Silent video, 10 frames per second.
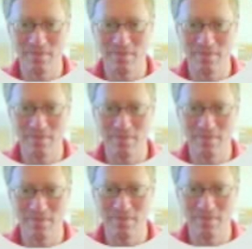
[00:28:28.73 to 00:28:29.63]

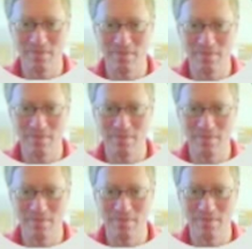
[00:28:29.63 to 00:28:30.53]

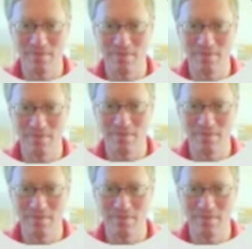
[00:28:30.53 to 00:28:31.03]
(silent)